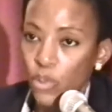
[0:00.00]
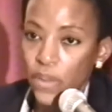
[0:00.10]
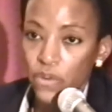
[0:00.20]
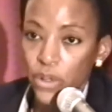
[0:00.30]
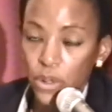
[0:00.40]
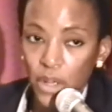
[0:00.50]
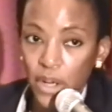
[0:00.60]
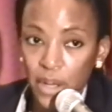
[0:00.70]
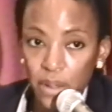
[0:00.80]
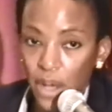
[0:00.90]
whether it's,
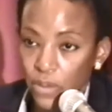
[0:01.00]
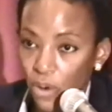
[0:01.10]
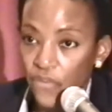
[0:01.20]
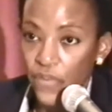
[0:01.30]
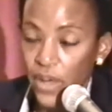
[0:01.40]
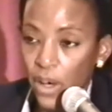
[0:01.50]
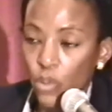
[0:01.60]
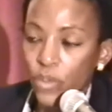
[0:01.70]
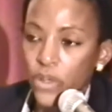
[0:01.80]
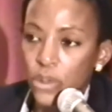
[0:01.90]
and often they are
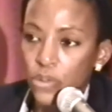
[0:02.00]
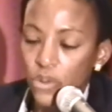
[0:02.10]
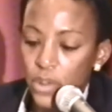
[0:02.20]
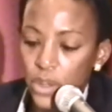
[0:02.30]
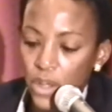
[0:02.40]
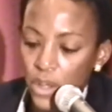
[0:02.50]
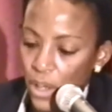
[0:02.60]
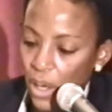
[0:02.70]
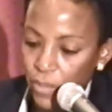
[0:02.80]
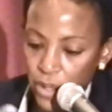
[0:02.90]
women's groups.
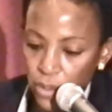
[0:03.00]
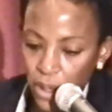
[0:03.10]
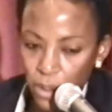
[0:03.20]
I mean,